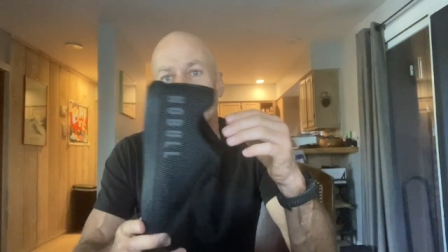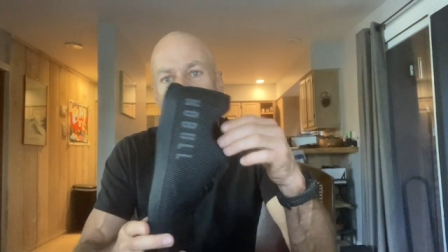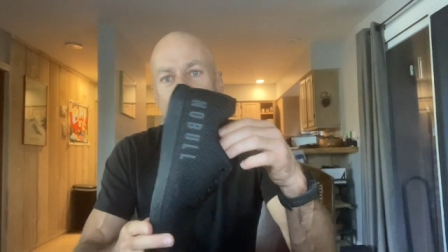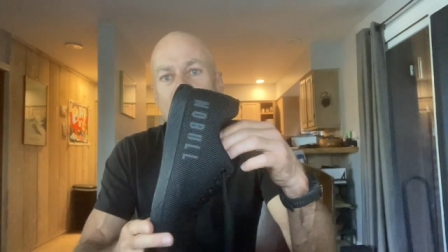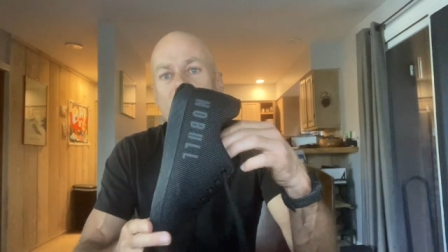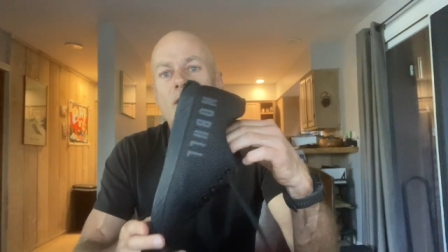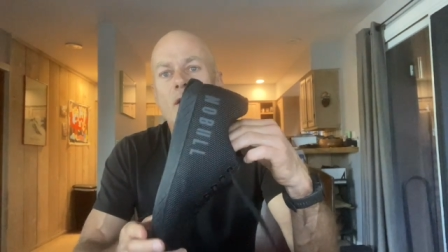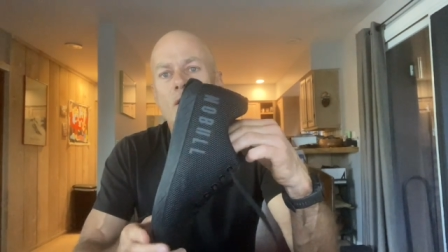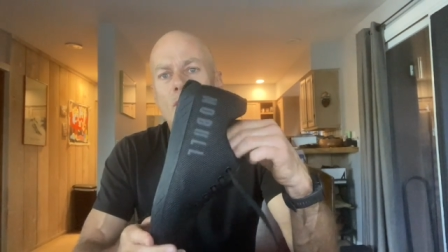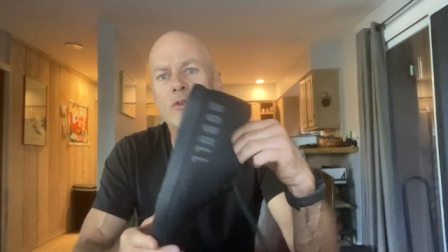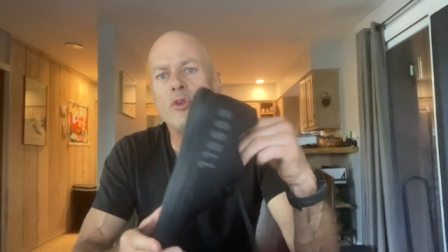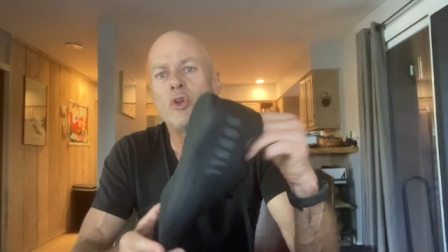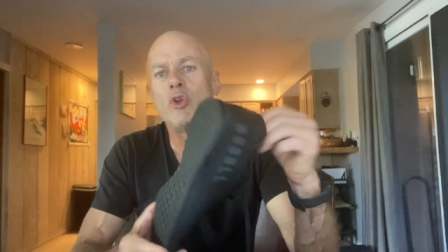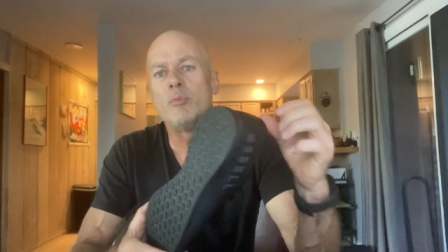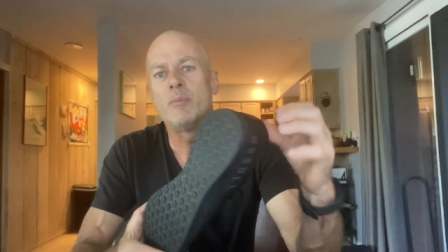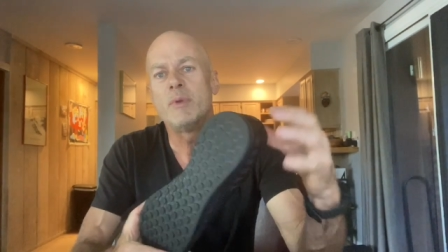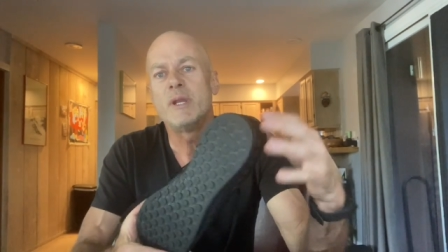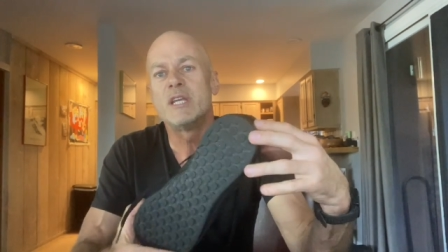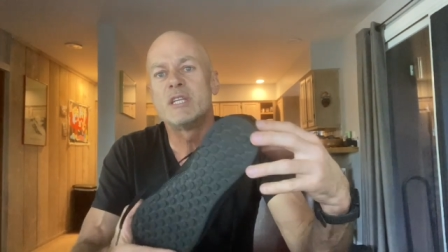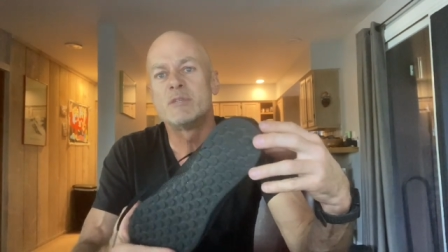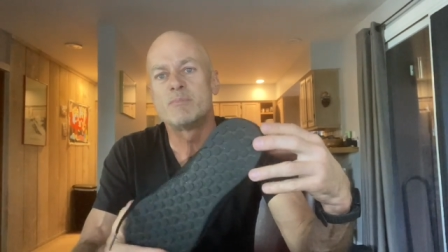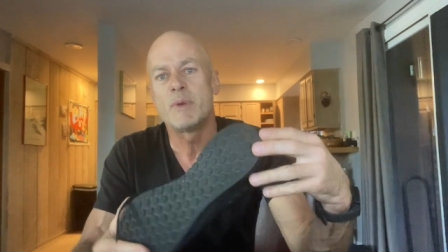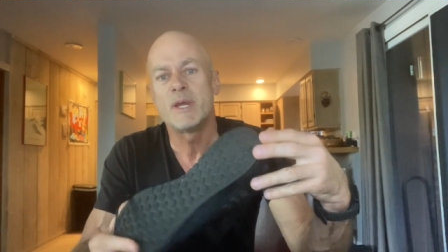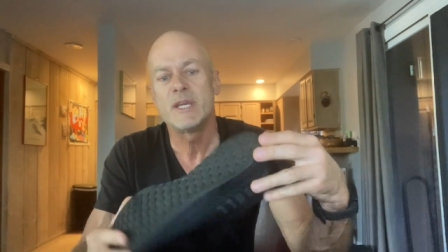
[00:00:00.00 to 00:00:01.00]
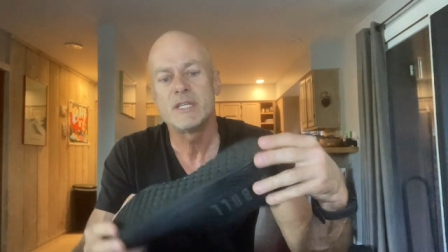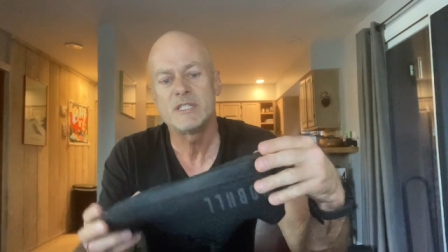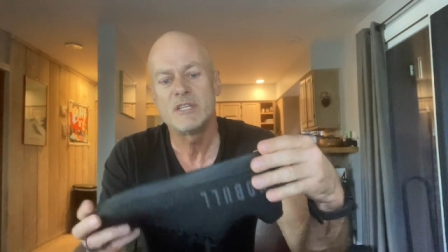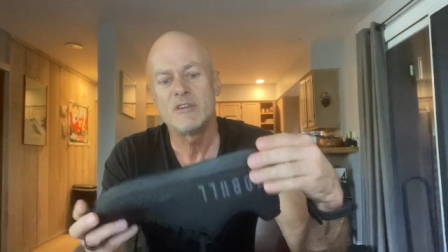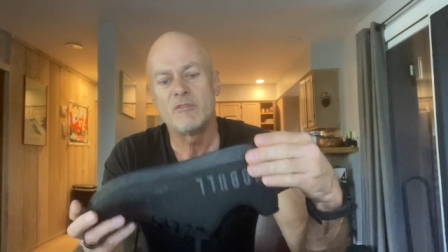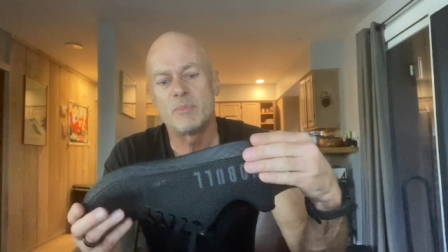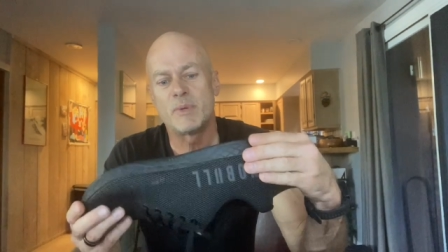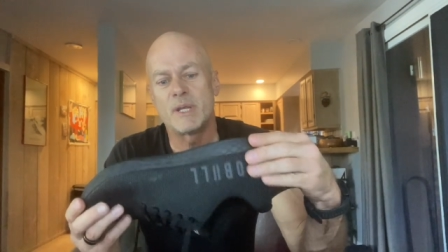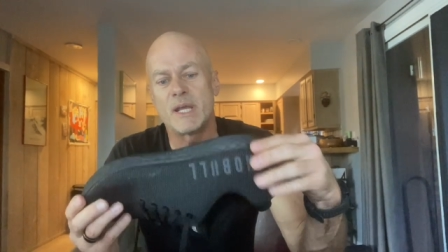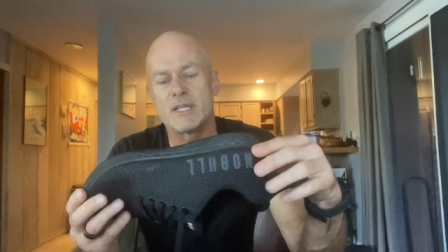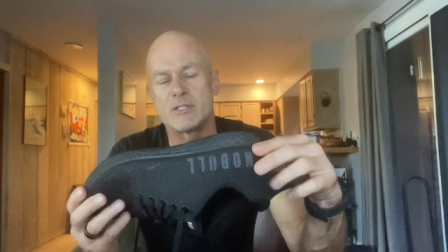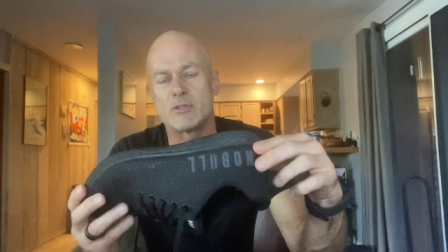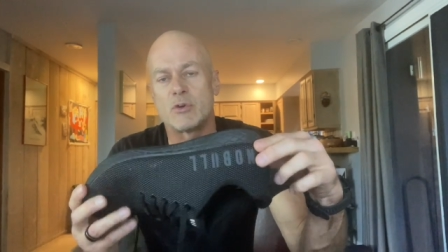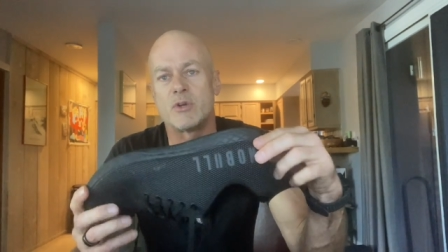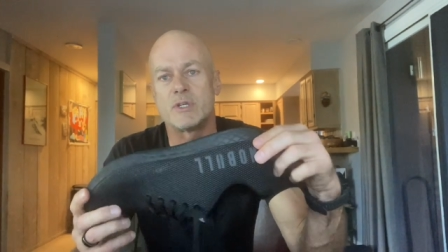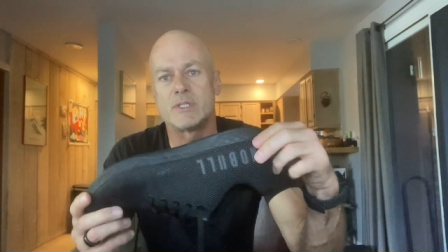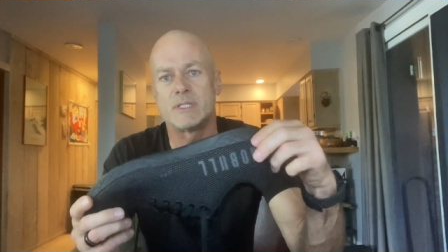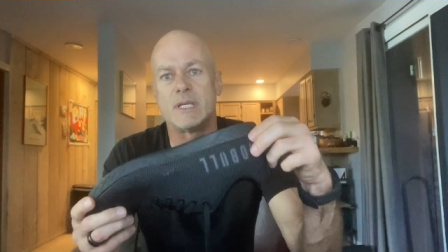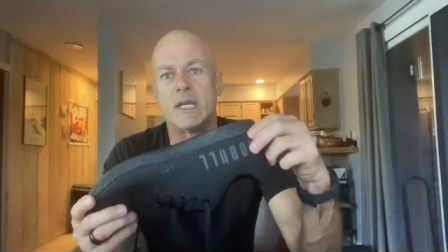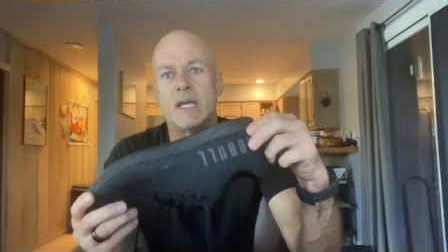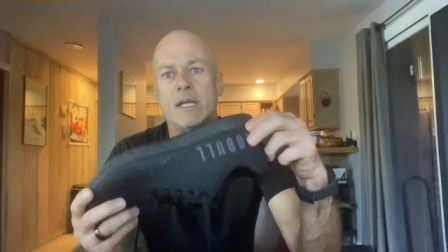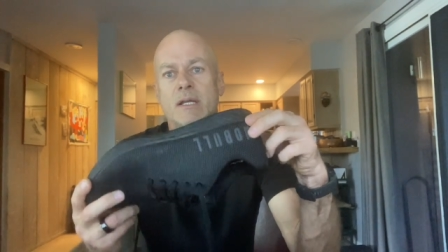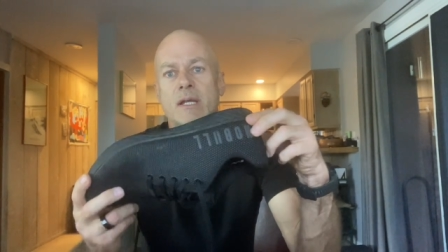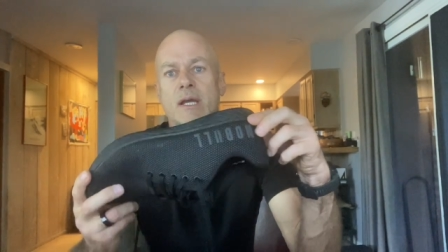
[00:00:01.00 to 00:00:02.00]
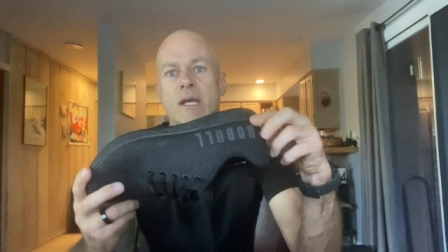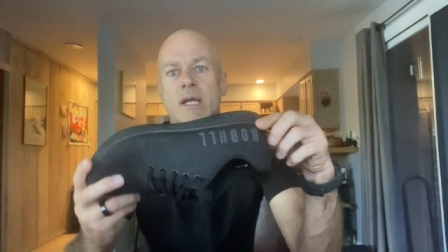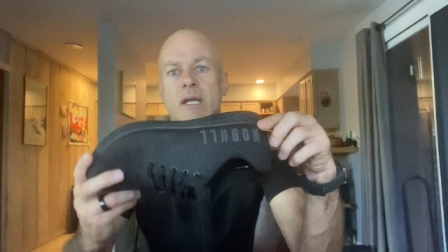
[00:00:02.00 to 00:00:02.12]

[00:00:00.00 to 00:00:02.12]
They're a little bit expensive, but as I said,